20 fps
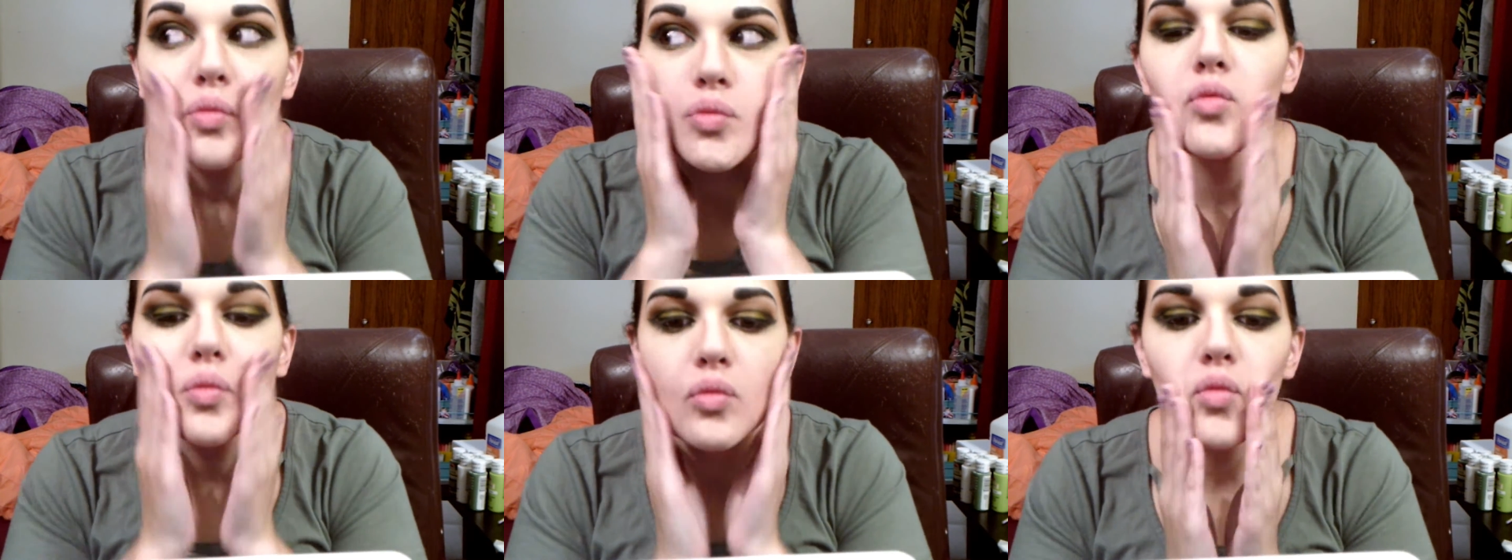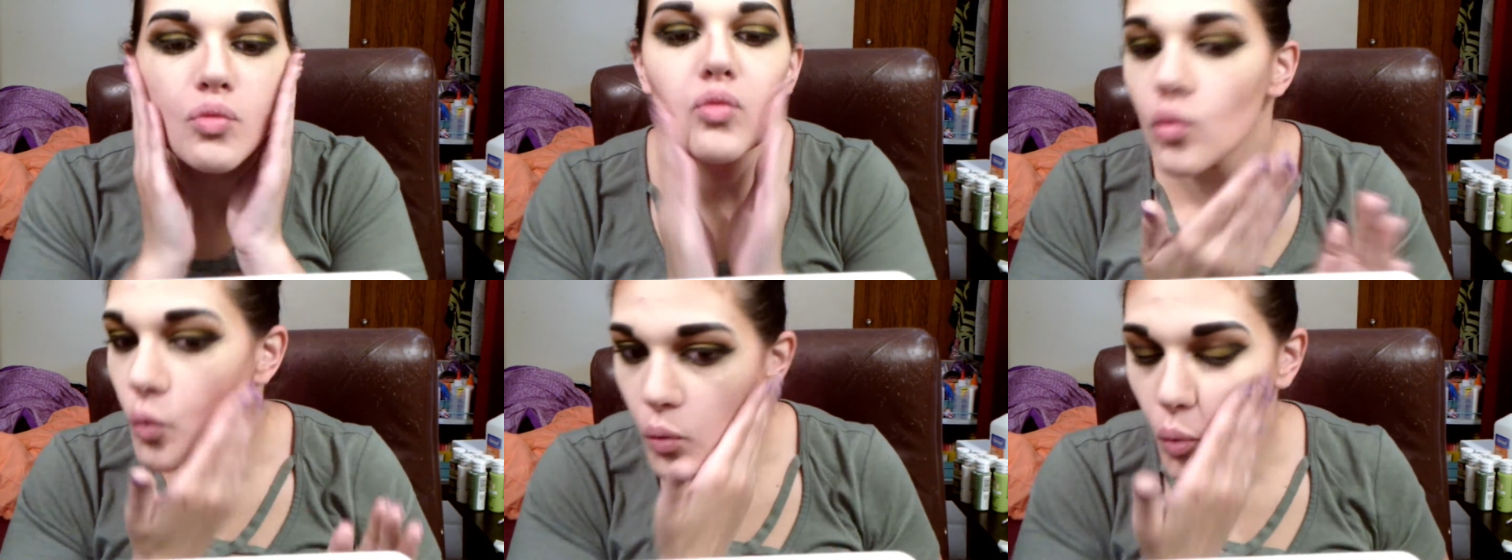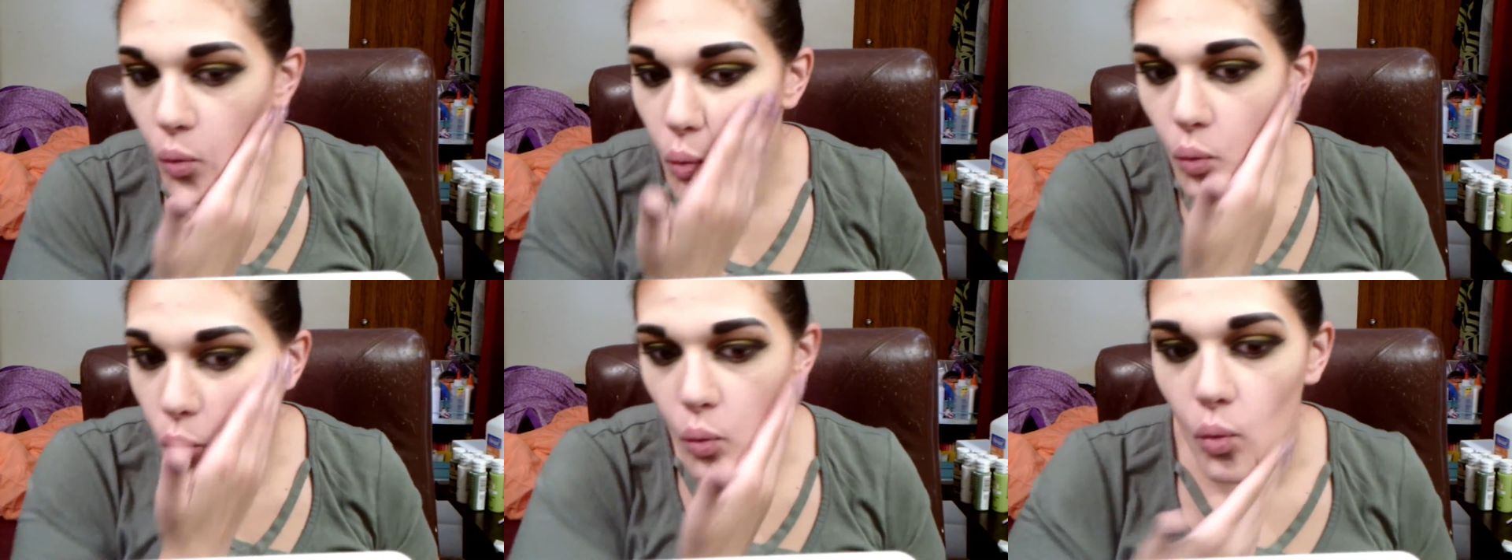And then I rub
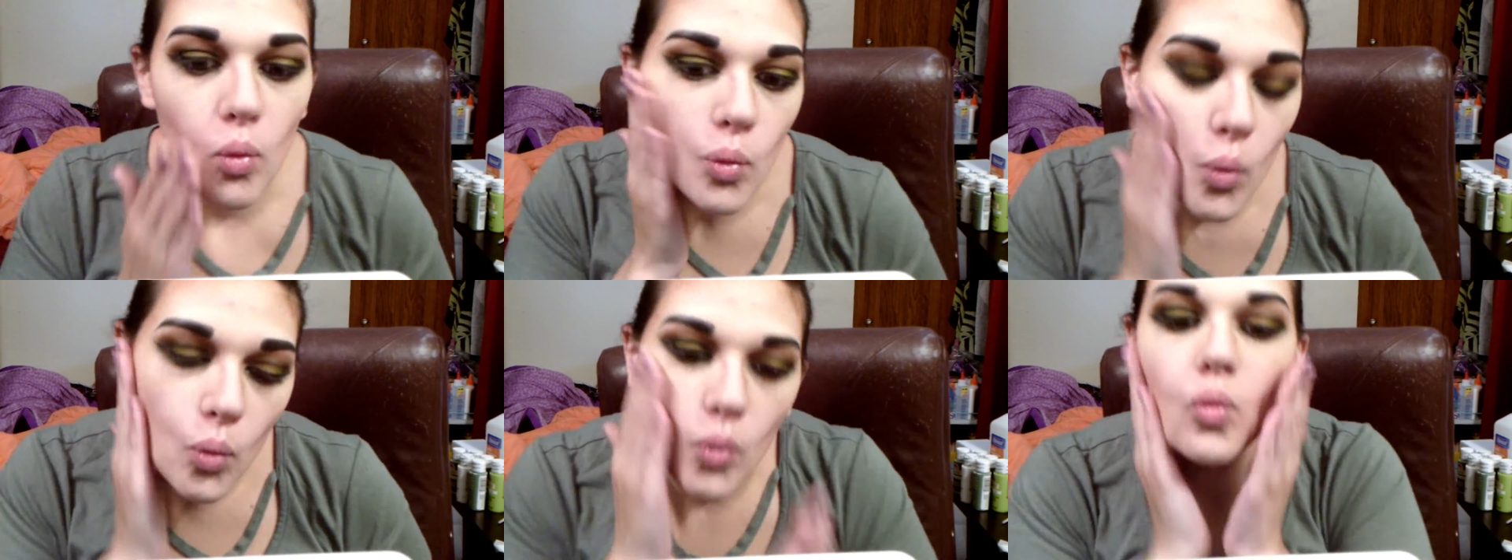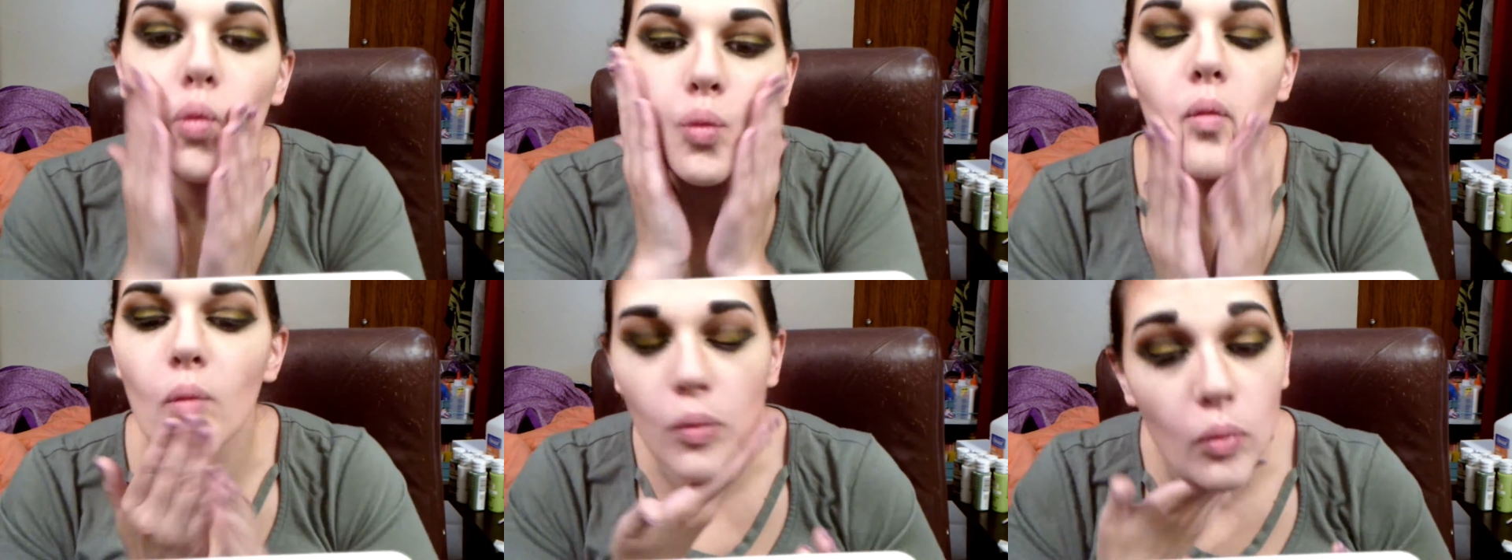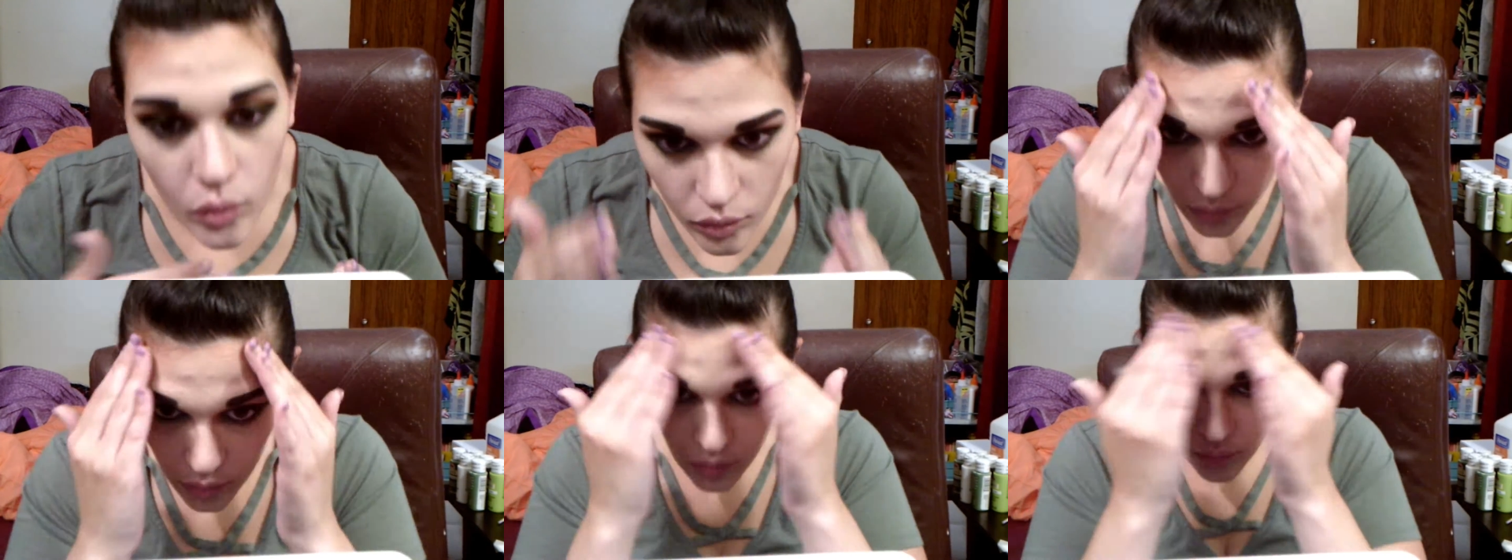it in because it's
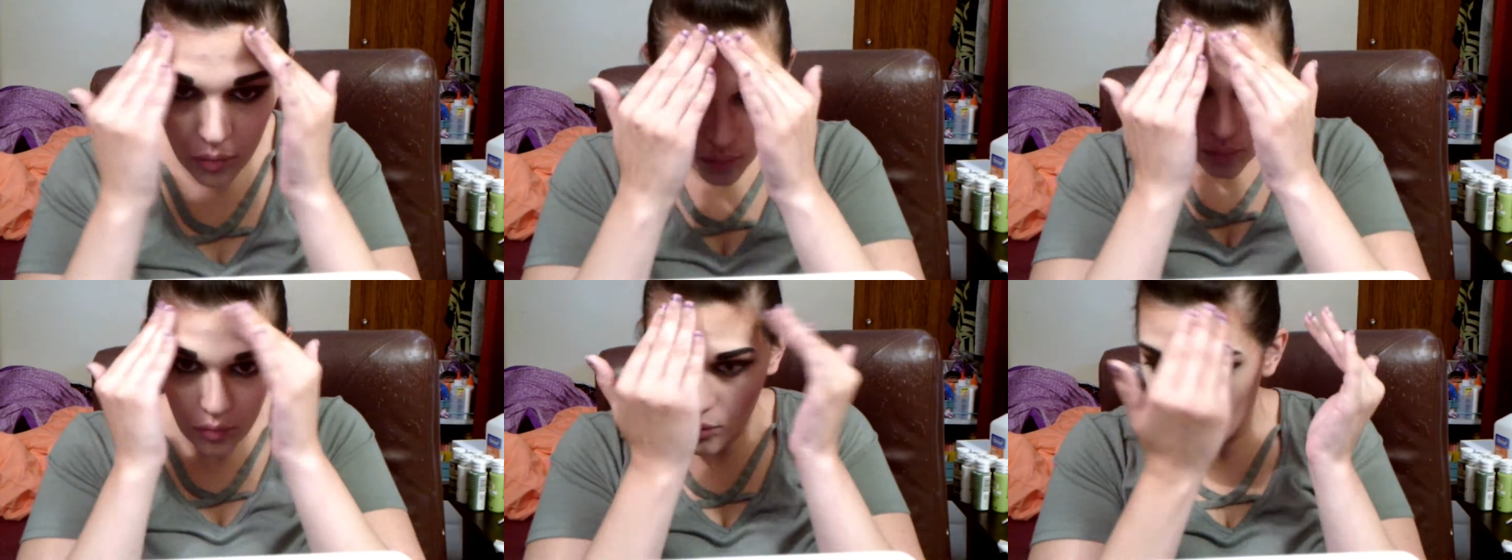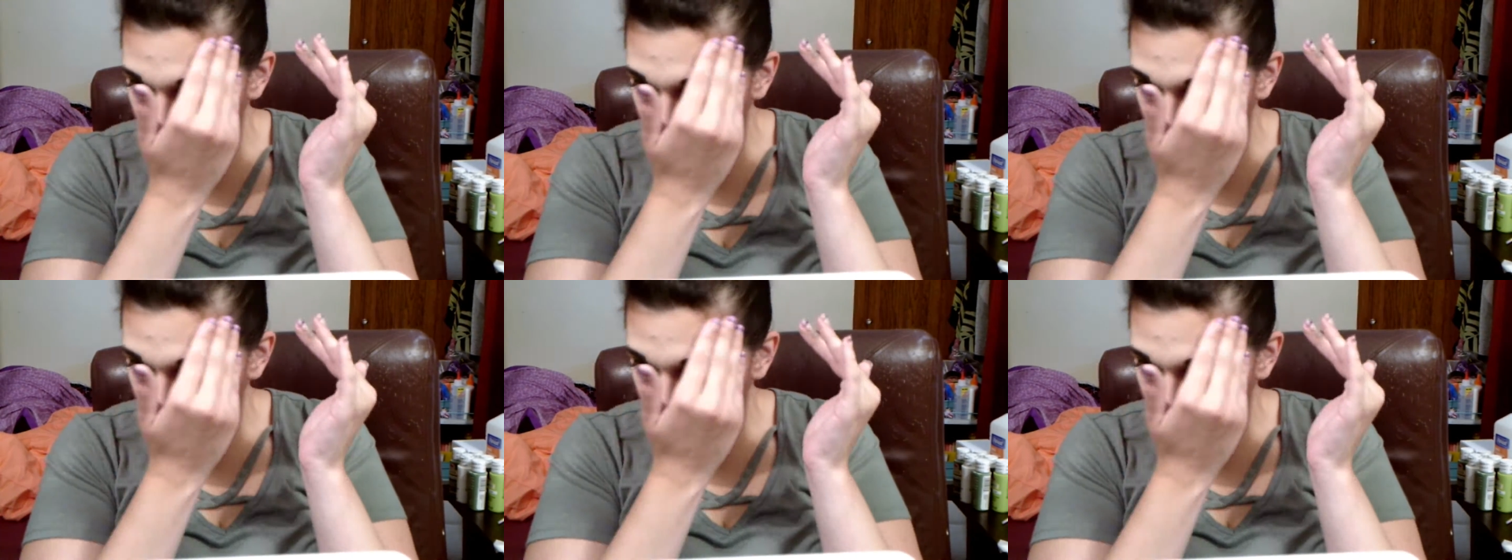always way too